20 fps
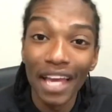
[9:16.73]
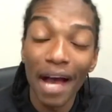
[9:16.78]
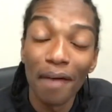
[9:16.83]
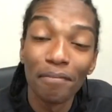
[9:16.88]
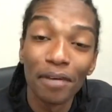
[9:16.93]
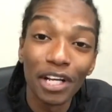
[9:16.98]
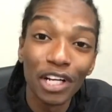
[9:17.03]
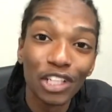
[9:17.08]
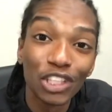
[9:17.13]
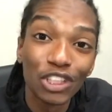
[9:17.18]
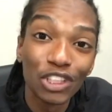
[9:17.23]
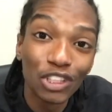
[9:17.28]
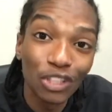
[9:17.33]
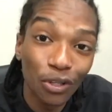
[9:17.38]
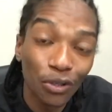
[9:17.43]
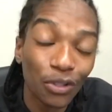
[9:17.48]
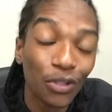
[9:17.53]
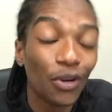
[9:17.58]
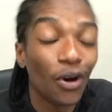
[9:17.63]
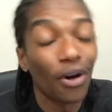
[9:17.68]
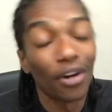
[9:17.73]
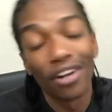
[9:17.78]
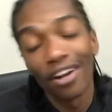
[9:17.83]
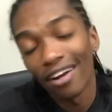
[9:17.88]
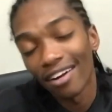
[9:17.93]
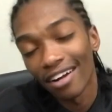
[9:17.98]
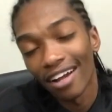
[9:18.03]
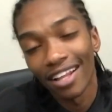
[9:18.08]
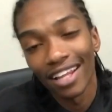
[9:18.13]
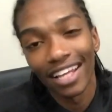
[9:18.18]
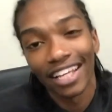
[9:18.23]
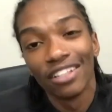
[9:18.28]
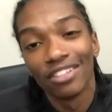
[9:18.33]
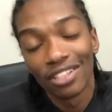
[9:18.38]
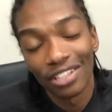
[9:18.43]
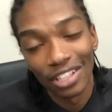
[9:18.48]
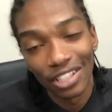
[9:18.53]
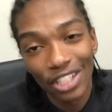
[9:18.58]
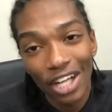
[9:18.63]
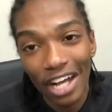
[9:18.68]
I'm gonna show you, or not rather into
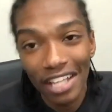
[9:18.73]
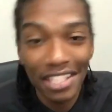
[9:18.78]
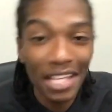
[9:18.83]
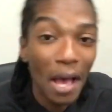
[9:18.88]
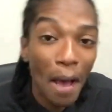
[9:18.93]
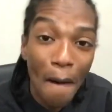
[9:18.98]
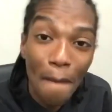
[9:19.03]
the charts,